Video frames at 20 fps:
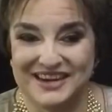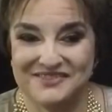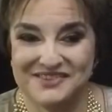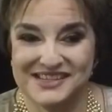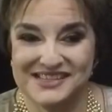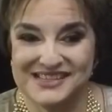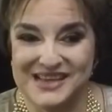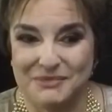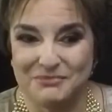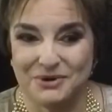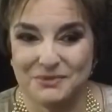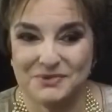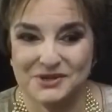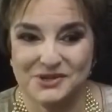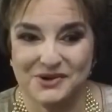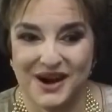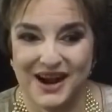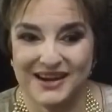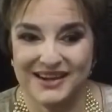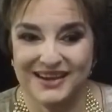end of December,
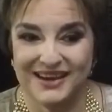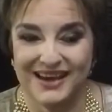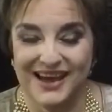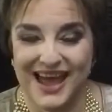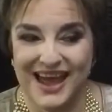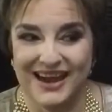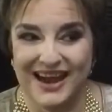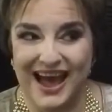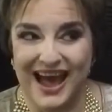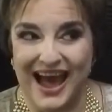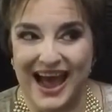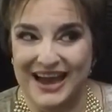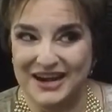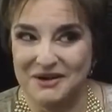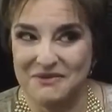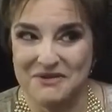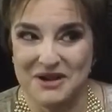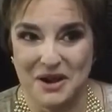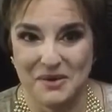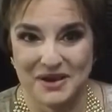Patranya, and I
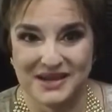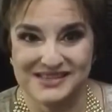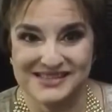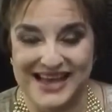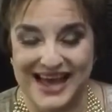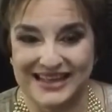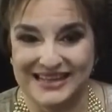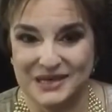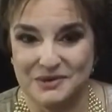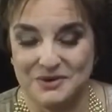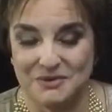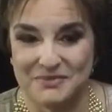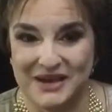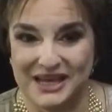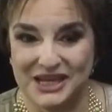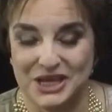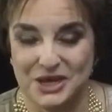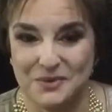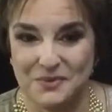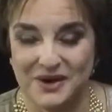don't know exactly what
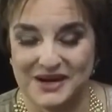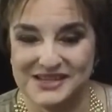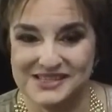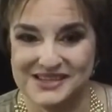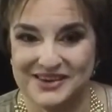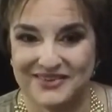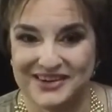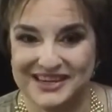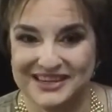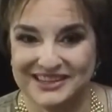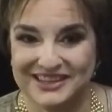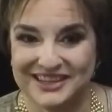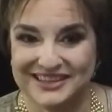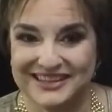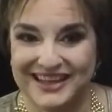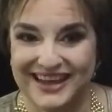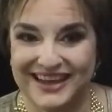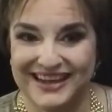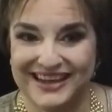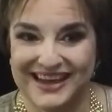my Q1 is going to
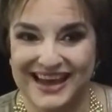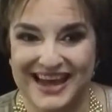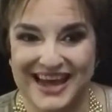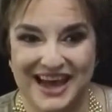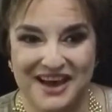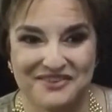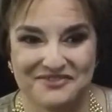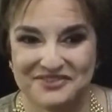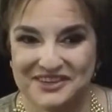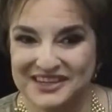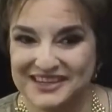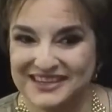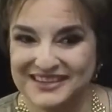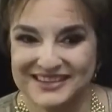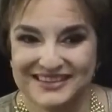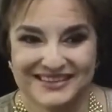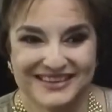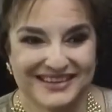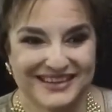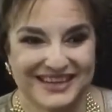look like. I have,
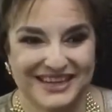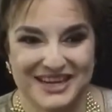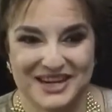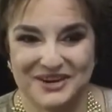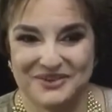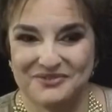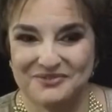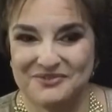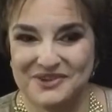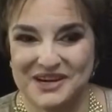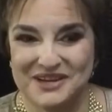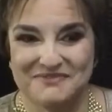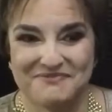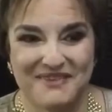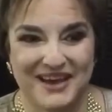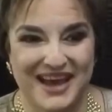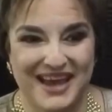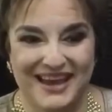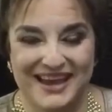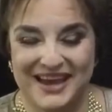you know, one of
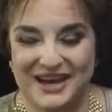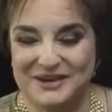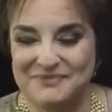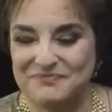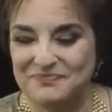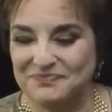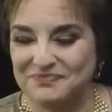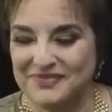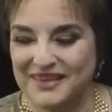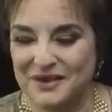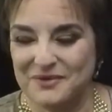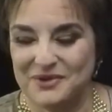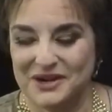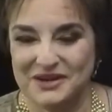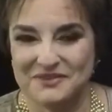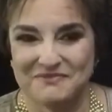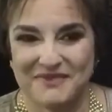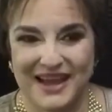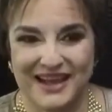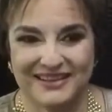
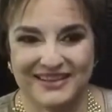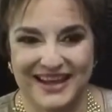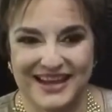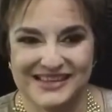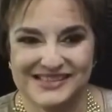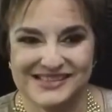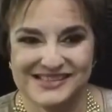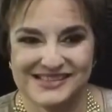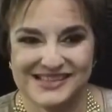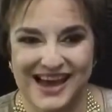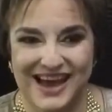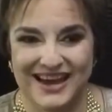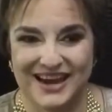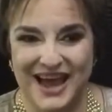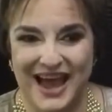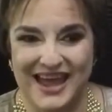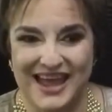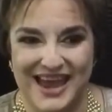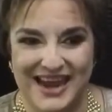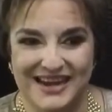my clients is on
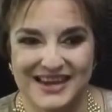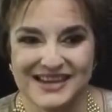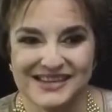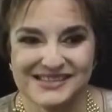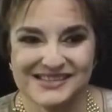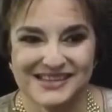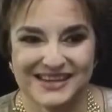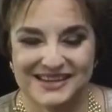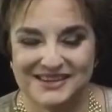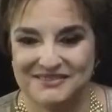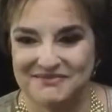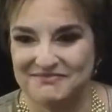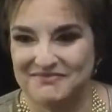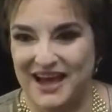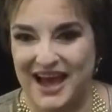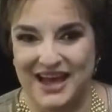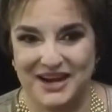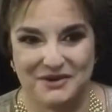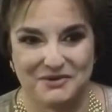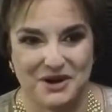hiatus,
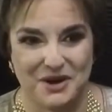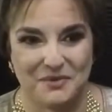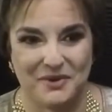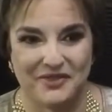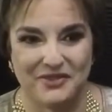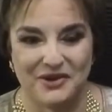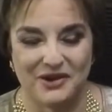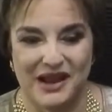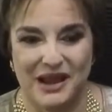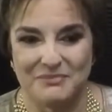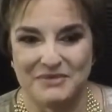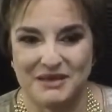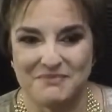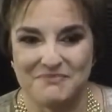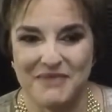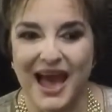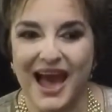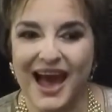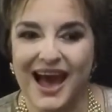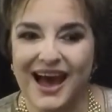and I don't know when they're coming
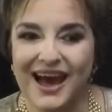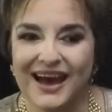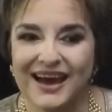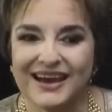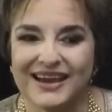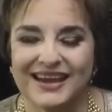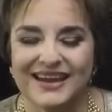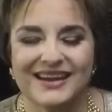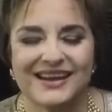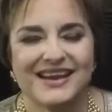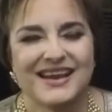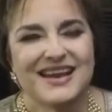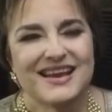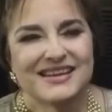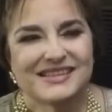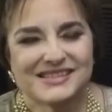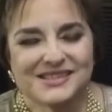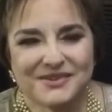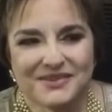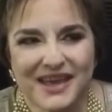back, and
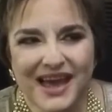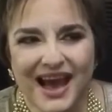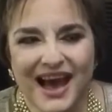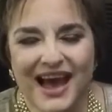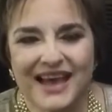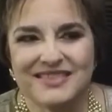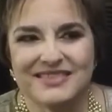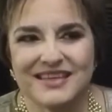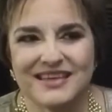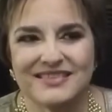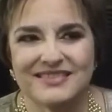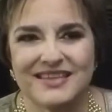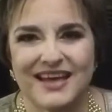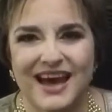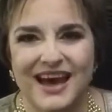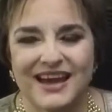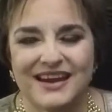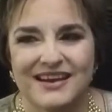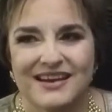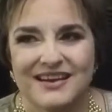so I think
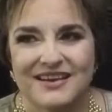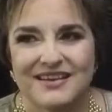that.